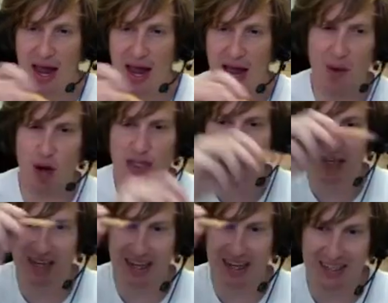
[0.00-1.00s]
and
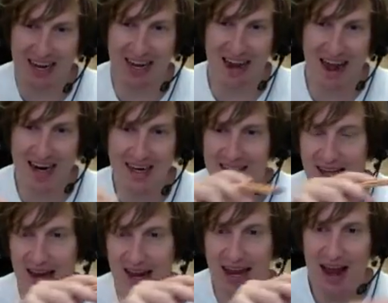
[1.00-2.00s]
wants it to
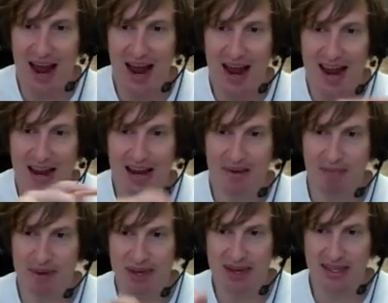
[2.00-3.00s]
connect like A
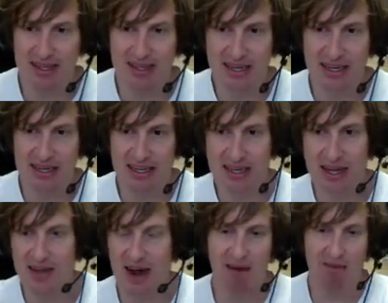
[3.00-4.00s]
to B to C to
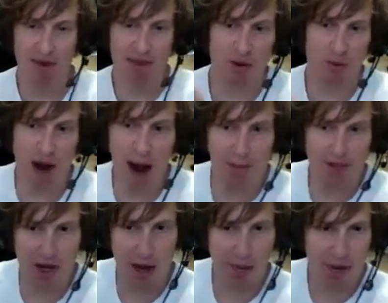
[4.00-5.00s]
D, and then everything
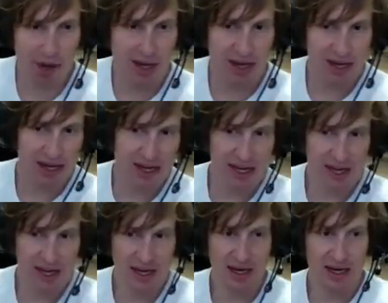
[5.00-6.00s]
wraps up in
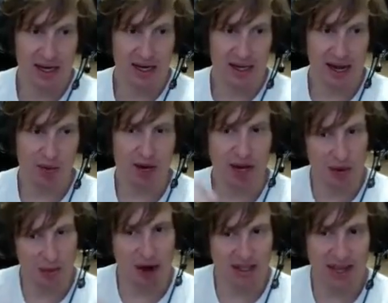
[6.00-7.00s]
E, like when he
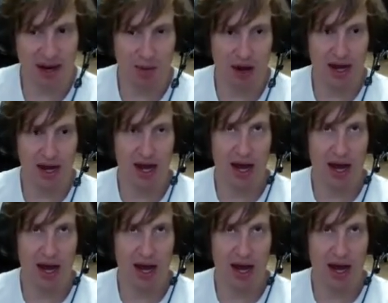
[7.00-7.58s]
writes that way,